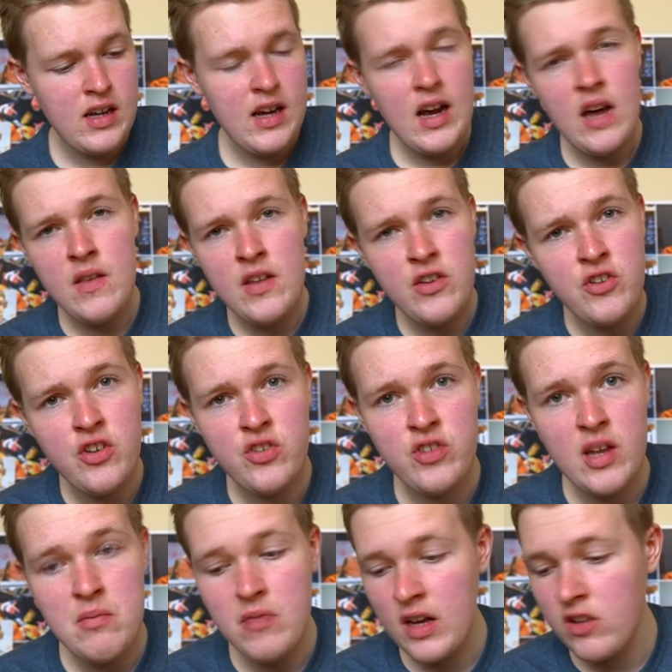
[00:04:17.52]
And this just
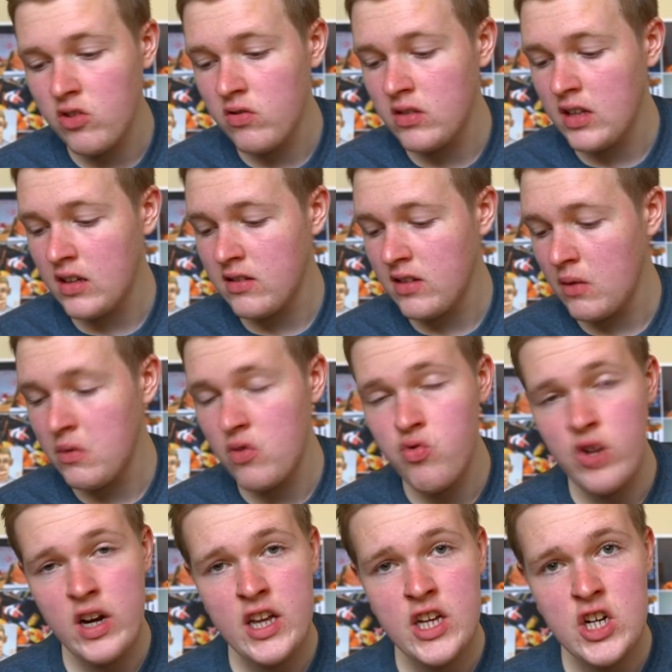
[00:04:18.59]
seemed like something that sounded
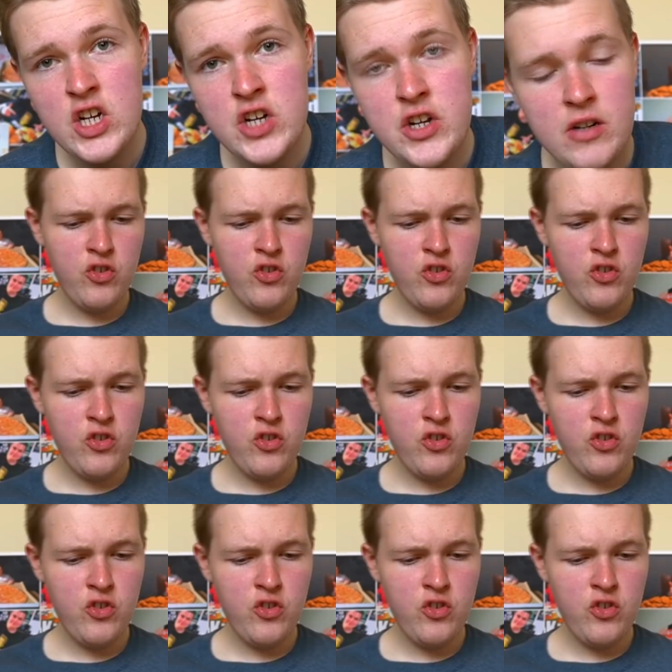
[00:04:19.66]
really good.